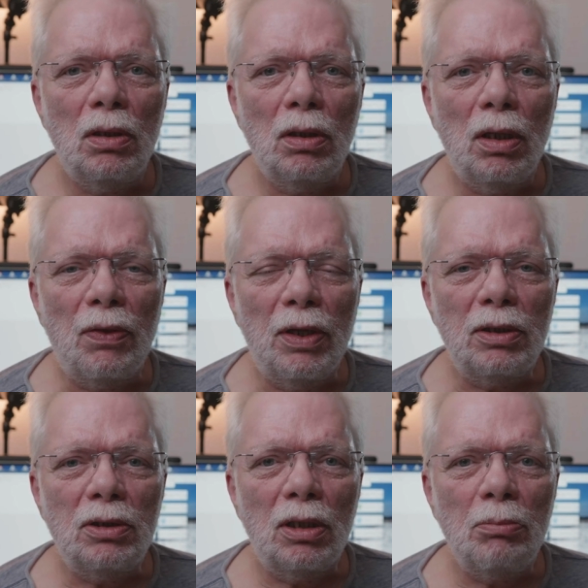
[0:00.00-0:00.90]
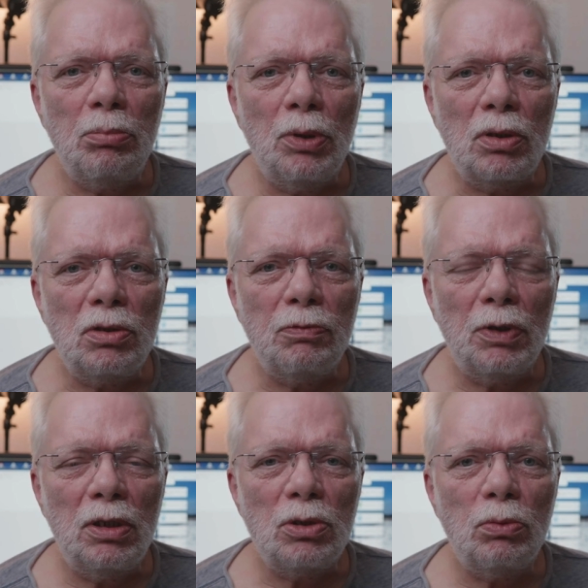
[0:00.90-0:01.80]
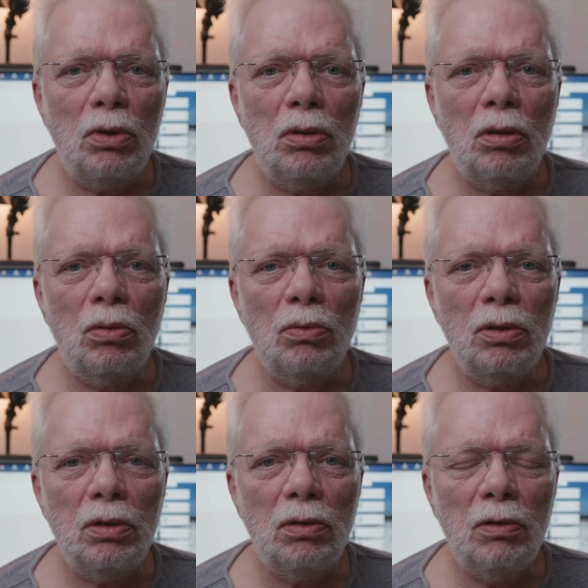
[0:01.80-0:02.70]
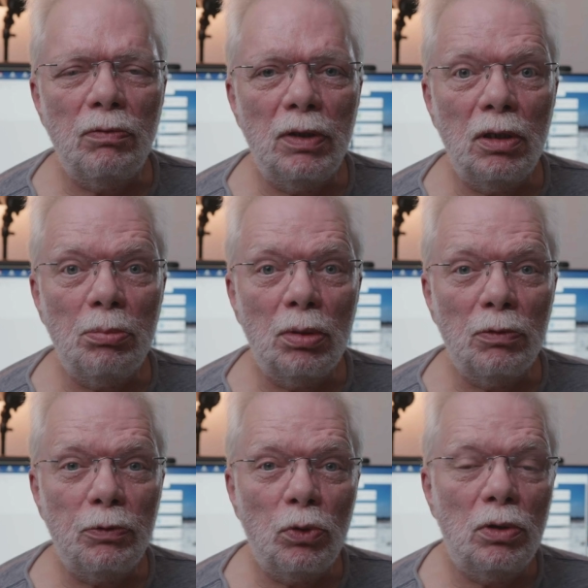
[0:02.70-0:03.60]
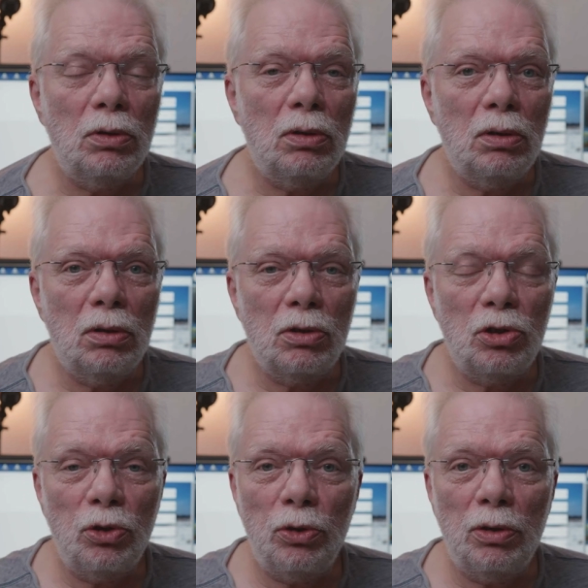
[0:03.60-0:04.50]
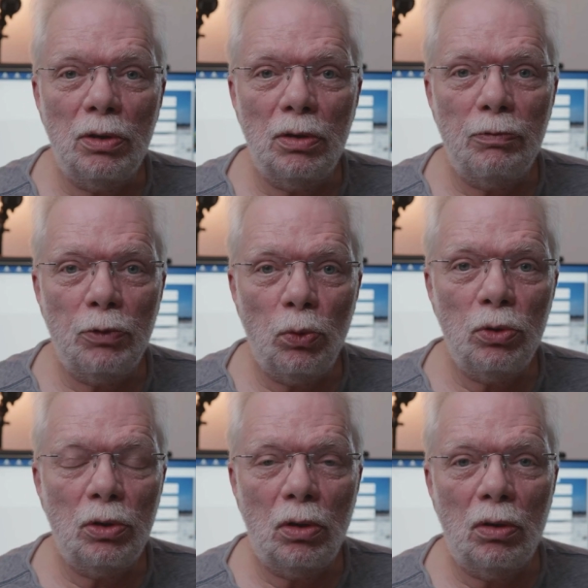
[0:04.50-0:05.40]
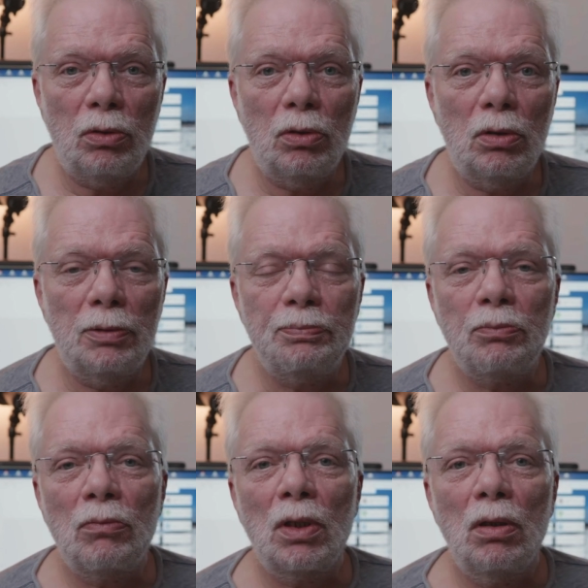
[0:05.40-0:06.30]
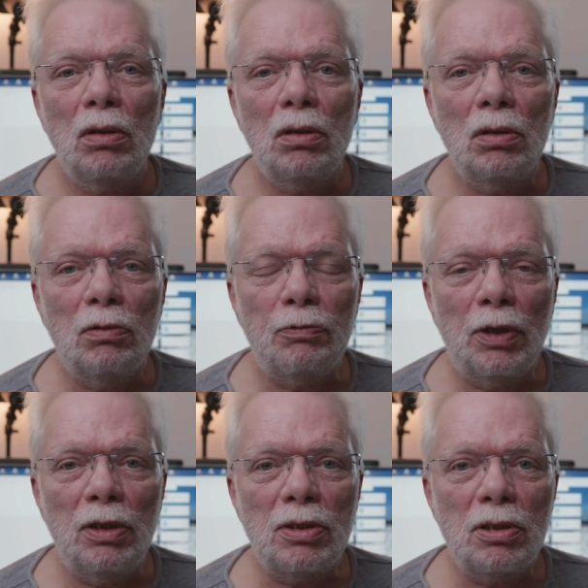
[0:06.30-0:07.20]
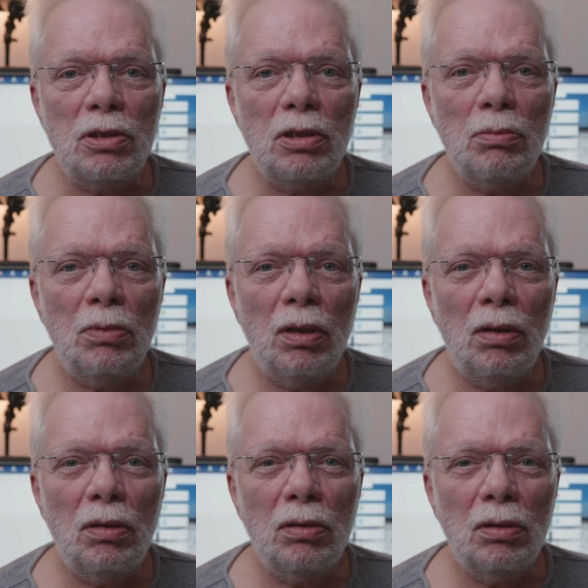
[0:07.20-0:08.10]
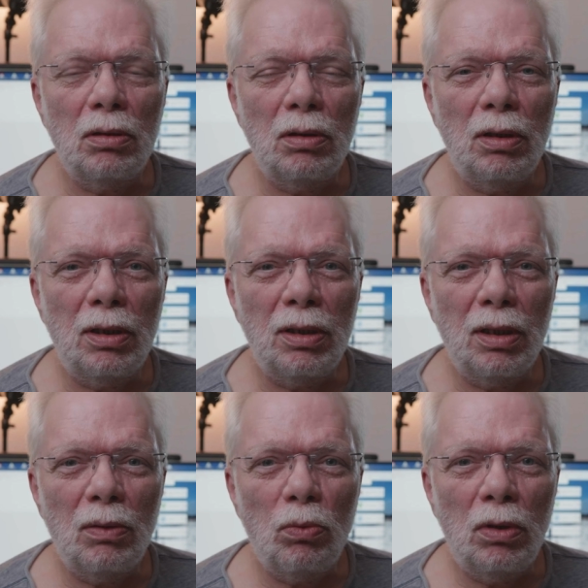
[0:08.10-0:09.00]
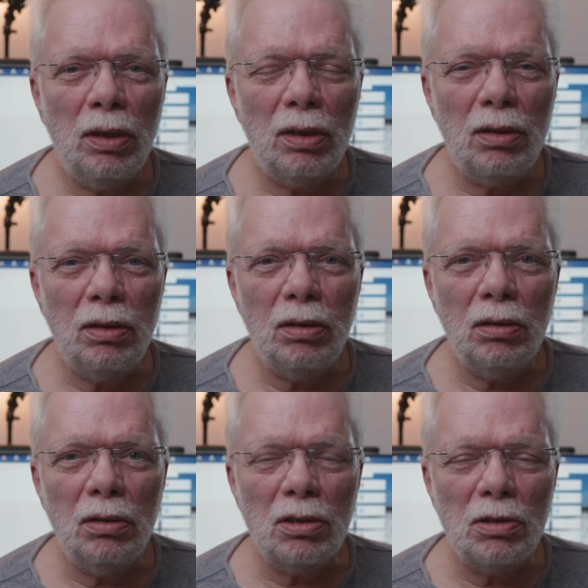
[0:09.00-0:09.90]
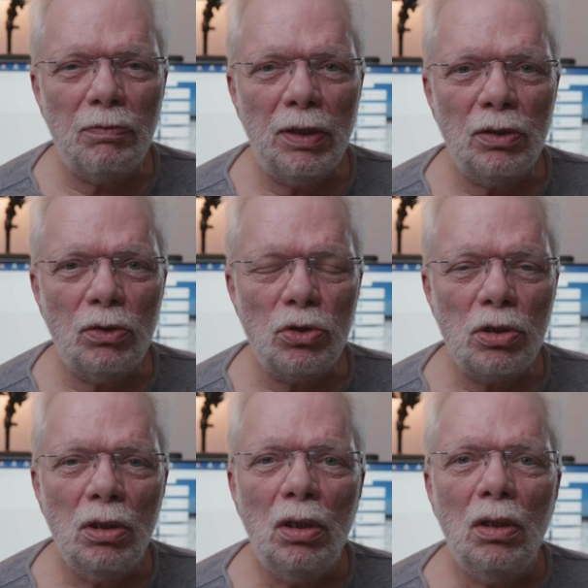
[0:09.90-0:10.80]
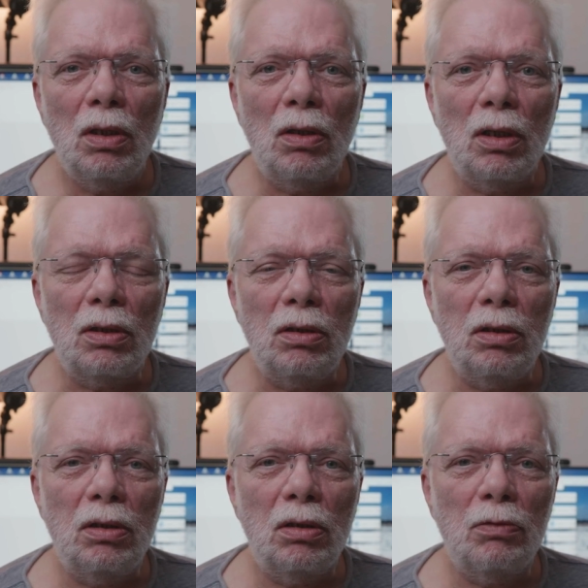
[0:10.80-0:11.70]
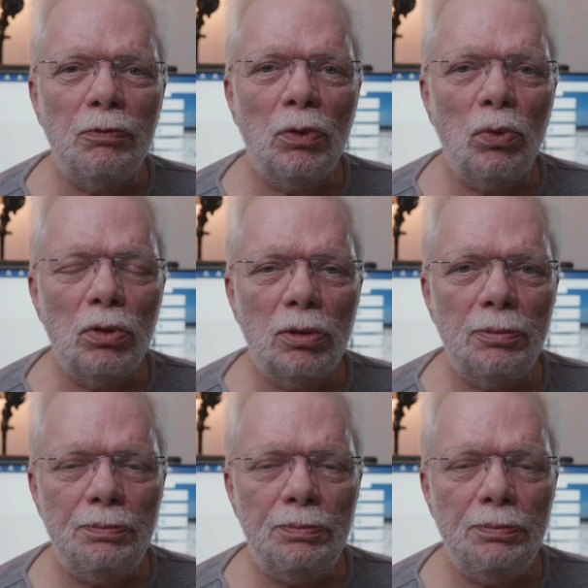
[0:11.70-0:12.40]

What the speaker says: at that time proxy files were only available for a certain folder on your file system, and that had the disadvantage that the folder